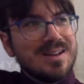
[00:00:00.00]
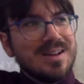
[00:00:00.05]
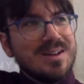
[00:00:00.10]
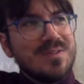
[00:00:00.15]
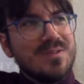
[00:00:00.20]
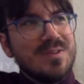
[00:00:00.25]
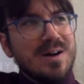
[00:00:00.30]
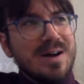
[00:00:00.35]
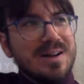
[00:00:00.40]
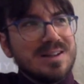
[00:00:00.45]

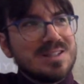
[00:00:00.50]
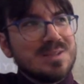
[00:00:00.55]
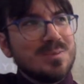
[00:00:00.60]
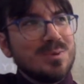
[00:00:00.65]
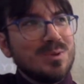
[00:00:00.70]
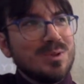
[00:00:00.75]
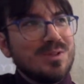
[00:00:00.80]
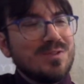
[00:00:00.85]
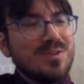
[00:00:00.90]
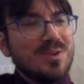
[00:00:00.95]

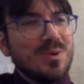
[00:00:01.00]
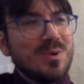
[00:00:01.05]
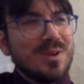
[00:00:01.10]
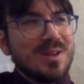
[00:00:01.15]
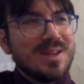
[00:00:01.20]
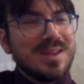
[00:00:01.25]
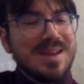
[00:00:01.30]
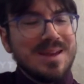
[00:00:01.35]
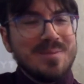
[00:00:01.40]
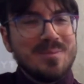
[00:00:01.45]
advisable if you
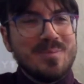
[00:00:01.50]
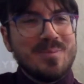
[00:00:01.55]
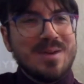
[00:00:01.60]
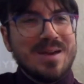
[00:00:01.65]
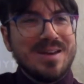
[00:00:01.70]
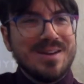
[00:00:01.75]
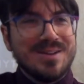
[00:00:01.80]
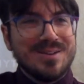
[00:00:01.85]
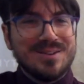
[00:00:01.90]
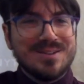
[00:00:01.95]
want to get
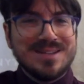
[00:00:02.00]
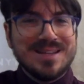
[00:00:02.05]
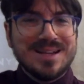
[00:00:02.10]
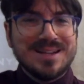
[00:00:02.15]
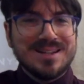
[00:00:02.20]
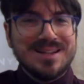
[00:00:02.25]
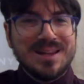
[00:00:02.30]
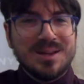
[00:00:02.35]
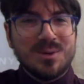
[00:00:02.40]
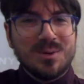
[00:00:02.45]
better
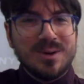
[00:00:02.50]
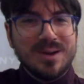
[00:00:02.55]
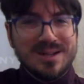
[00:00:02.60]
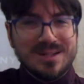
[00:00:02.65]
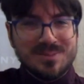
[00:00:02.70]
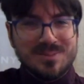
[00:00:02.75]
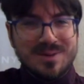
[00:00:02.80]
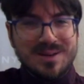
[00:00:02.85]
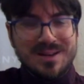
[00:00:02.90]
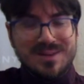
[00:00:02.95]

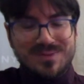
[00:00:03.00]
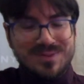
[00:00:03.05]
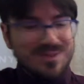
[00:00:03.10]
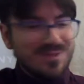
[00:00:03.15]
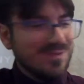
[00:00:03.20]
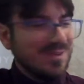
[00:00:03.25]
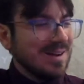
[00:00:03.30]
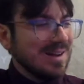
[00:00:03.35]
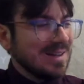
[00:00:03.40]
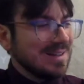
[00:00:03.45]
technique-wise, but if
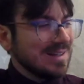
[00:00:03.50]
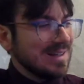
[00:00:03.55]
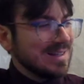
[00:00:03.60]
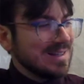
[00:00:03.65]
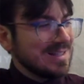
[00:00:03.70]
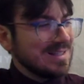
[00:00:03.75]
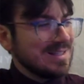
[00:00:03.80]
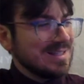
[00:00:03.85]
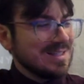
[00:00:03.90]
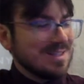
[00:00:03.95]
you find
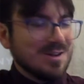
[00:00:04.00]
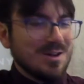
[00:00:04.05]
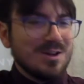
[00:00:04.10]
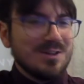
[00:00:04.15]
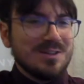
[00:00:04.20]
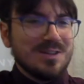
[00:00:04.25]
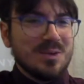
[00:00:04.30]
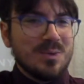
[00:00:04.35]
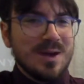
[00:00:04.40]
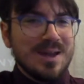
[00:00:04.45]
like this is the
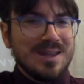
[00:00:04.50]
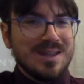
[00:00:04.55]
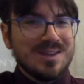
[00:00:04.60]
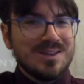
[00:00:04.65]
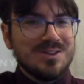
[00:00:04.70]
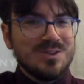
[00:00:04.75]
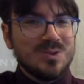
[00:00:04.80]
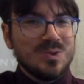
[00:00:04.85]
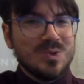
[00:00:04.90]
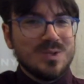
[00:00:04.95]
only way you
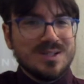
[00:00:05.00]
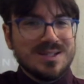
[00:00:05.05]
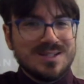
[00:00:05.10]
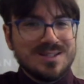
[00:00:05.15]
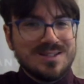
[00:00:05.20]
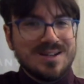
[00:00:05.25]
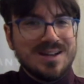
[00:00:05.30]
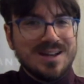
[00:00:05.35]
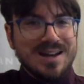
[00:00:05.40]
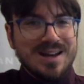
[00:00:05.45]
can do it when you're
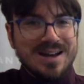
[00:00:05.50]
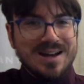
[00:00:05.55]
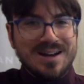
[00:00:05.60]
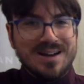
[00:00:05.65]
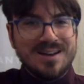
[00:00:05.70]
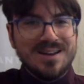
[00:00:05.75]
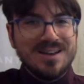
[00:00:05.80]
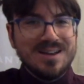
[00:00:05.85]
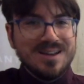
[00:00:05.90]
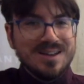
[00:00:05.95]
starting
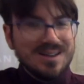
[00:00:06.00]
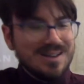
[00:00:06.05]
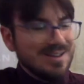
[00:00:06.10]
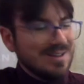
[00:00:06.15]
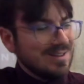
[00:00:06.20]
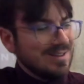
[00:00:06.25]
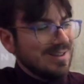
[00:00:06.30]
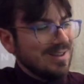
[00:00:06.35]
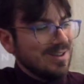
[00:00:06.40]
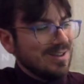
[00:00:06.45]
out,
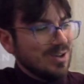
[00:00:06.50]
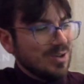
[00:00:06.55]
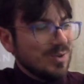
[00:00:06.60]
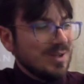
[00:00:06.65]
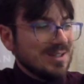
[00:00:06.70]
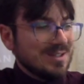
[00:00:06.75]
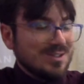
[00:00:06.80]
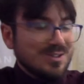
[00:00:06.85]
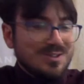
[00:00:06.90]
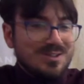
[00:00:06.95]
you can
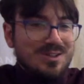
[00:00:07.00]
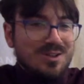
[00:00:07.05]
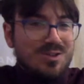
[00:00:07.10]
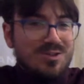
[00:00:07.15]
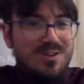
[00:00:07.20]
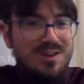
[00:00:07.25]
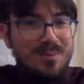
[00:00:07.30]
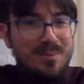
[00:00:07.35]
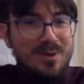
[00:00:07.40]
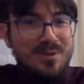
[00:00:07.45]
always use your
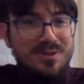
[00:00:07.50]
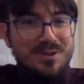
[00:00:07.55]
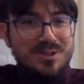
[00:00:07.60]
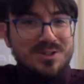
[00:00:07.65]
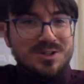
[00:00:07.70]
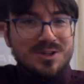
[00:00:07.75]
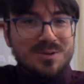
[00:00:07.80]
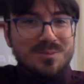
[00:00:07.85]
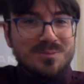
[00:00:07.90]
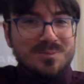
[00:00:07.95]
thumb over the
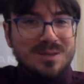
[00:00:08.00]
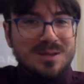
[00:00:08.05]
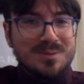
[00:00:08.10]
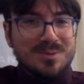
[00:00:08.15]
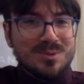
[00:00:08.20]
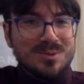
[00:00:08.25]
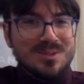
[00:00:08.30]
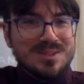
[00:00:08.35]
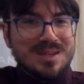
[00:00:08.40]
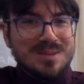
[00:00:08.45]
top.
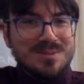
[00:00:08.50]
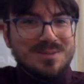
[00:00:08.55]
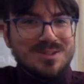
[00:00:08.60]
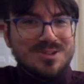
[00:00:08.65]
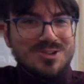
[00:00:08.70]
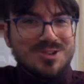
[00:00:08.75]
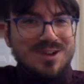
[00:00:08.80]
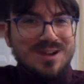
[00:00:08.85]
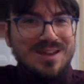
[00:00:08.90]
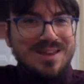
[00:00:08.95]
People seem
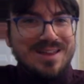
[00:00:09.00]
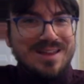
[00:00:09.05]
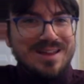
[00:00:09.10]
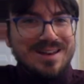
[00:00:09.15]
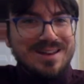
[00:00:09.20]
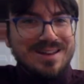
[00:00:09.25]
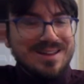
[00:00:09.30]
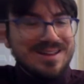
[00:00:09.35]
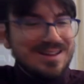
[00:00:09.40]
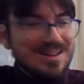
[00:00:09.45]
to try
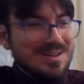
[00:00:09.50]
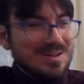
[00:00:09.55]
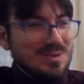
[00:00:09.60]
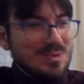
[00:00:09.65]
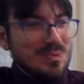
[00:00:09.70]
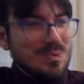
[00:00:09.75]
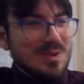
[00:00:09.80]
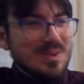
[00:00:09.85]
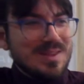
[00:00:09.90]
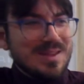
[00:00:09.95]
that
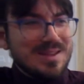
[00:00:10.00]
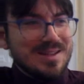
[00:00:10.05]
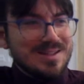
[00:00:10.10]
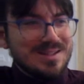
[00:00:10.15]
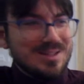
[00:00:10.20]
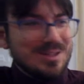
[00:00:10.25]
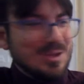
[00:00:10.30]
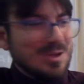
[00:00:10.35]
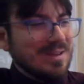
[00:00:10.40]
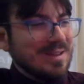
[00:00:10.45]
when they're
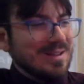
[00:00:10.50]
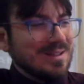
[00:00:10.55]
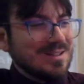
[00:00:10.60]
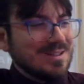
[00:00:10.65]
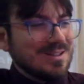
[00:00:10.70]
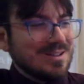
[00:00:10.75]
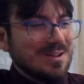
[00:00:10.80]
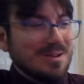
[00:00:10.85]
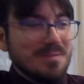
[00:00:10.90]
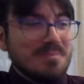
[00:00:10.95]
just learning,
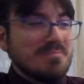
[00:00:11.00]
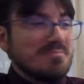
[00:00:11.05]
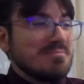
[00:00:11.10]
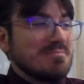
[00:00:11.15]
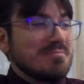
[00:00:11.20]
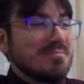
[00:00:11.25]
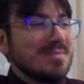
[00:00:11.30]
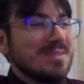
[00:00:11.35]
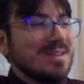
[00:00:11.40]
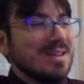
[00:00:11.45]
so
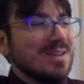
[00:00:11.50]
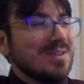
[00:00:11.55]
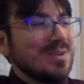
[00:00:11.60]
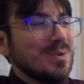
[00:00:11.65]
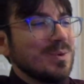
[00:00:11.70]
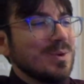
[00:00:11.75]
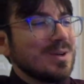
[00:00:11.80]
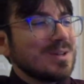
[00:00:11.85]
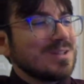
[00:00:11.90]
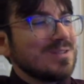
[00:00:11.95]
if
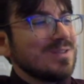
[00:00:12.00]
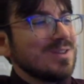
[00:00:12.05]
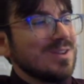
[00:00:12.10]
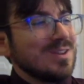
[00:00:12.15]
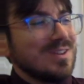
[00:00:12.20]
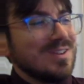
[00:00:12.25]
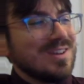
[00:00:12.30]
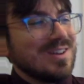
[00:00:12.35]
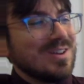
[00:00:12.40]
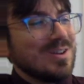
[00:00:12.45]
it works for
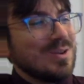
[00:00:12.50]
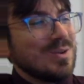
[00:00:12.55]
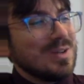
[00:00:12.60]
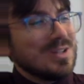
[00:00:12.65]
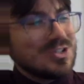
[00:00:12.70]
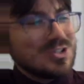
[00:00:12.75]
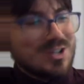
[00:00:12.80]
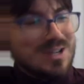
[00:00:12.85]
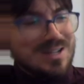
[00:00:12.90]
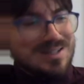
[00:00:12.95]
you, you can
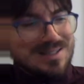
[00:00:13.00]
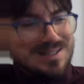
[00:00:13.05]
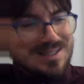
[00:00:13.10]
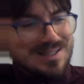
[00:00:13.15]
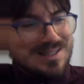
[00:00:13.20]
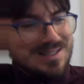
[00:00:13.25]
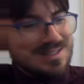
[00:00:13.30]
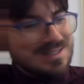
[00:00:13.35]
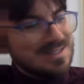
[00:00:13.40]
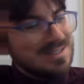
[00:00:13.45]
always try it
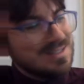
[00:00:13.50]
like this.